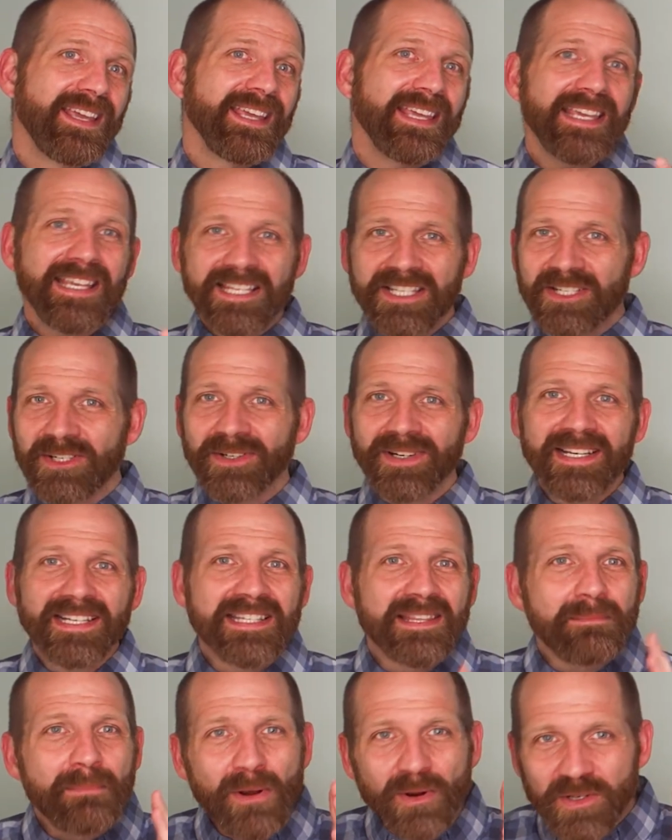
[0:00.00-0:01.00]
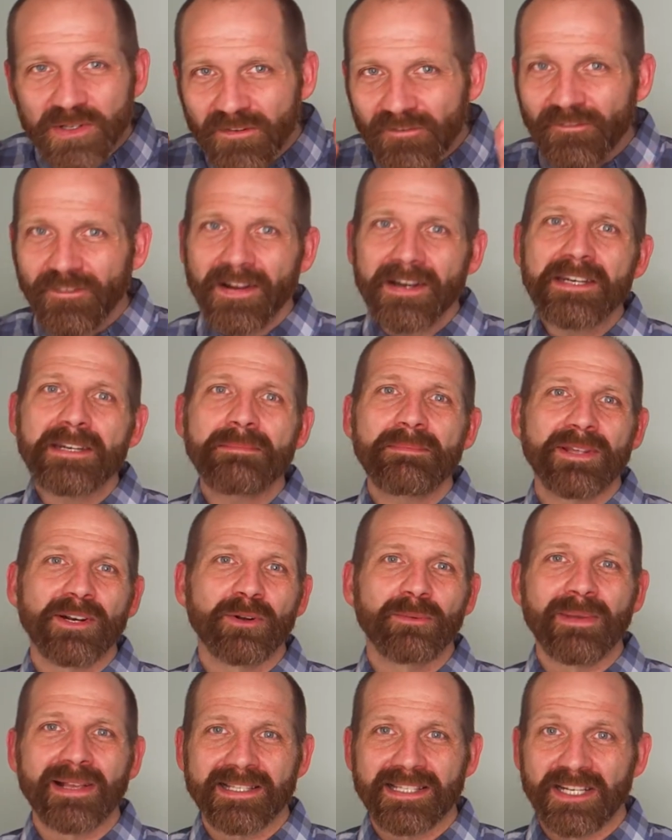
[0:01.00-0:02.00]
Easter is the most fundamental
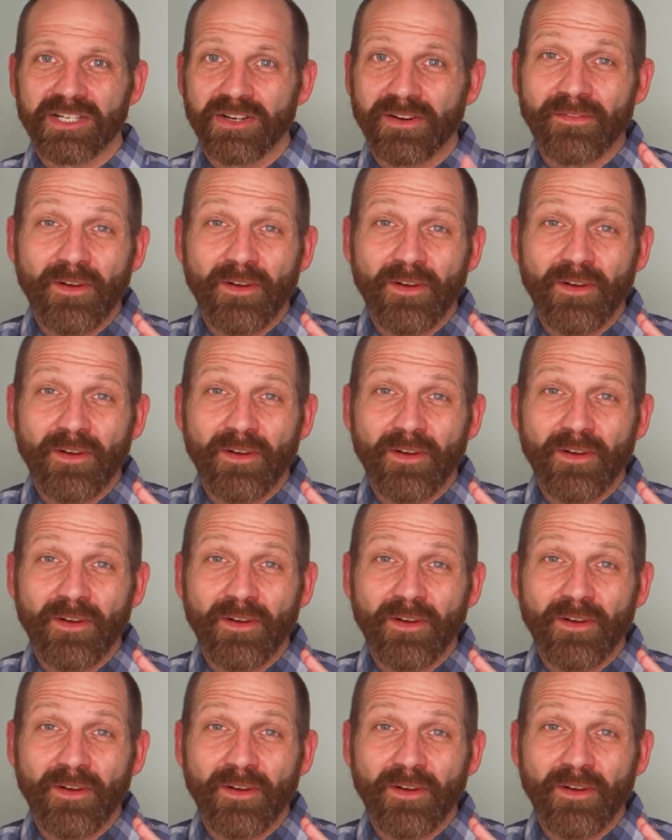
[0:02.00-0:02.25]
message of